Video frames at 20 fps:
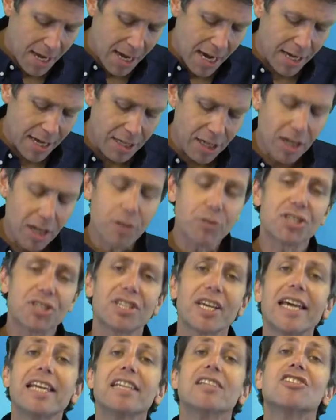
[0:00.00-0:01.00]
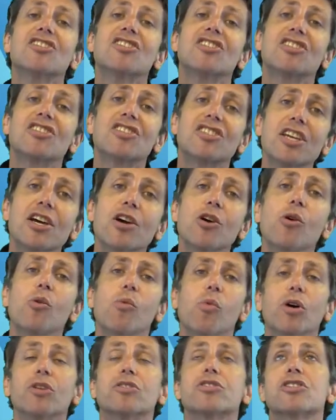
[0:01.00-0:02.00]
And you know, Satan still
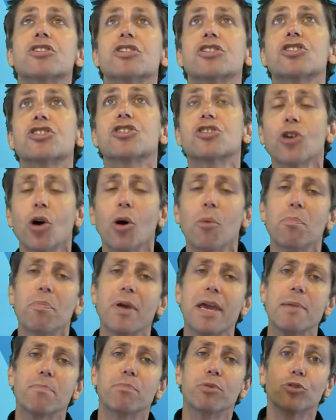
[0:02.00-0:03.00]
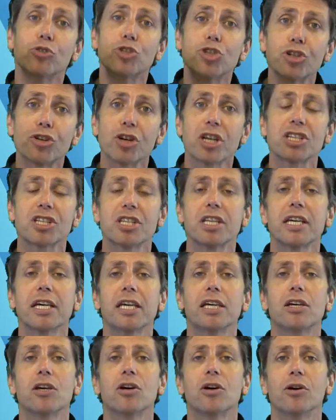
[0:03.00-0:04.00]
wants to stop people trusting
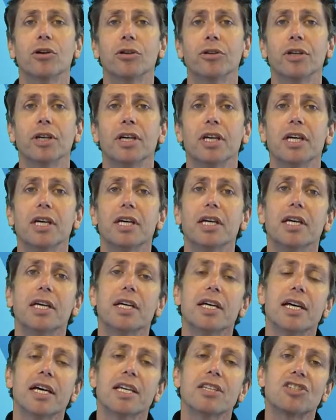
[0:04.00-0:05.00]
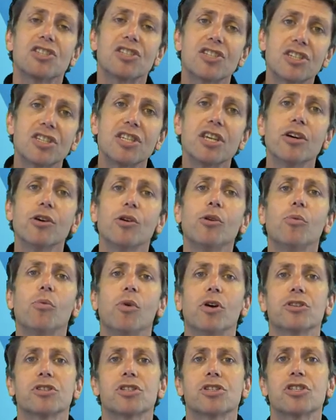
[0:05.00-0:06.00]
in God, and still
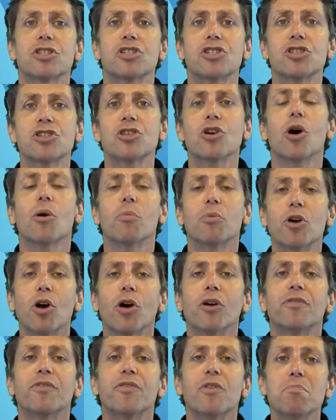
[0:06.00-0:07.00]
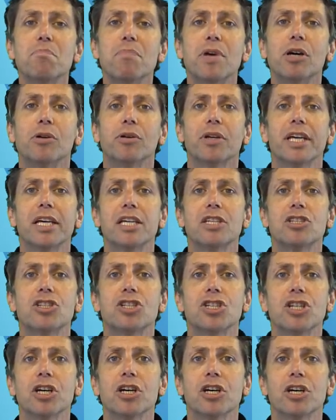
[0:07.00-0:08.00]
wants to stop God from building his
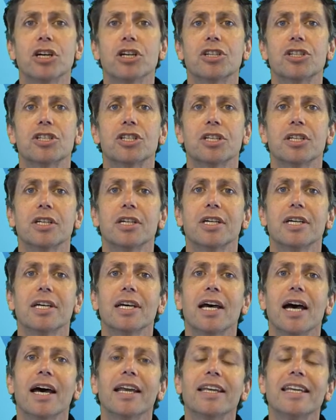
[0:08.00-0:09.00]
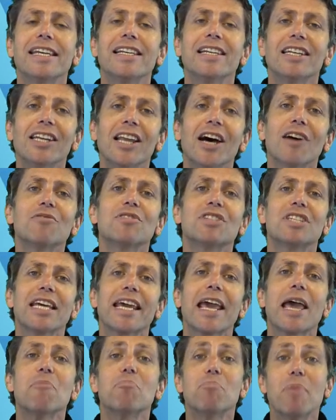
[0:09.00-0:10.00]
church. And he loves to
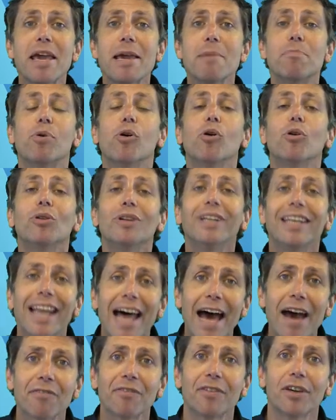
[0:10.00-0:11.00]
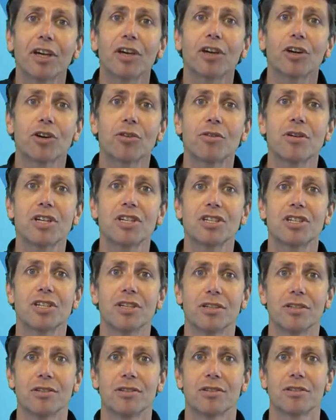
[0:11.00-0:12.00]
get people laughing at
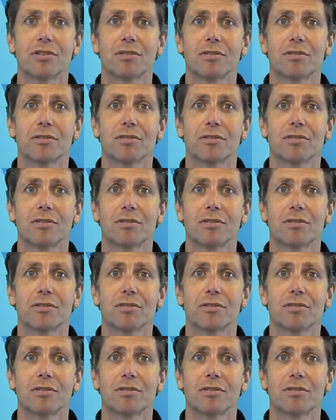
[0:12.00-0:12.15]
Christians.